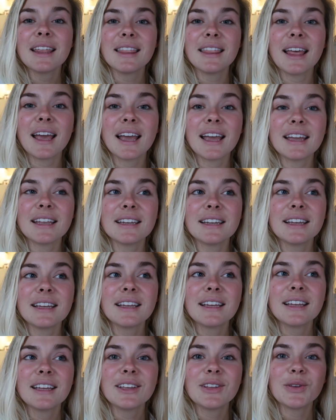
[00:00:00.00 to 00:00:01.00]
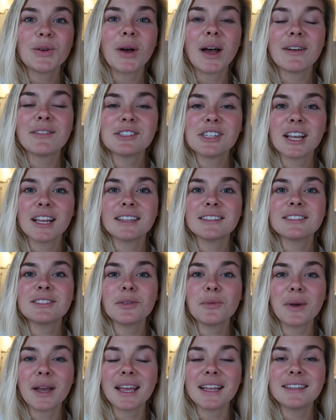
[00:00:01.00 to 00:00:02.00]
then you'll have a chance
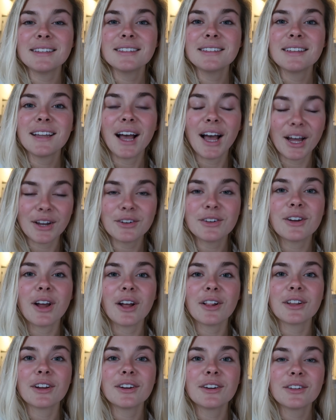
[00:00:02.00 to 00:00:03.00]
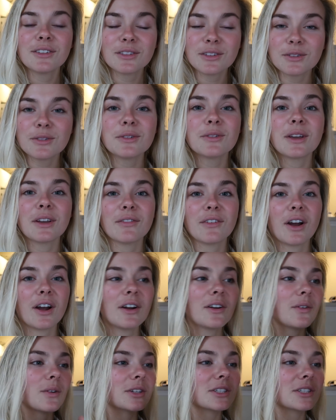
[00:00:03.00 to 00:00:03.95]
to win a $100 Lulu gift card,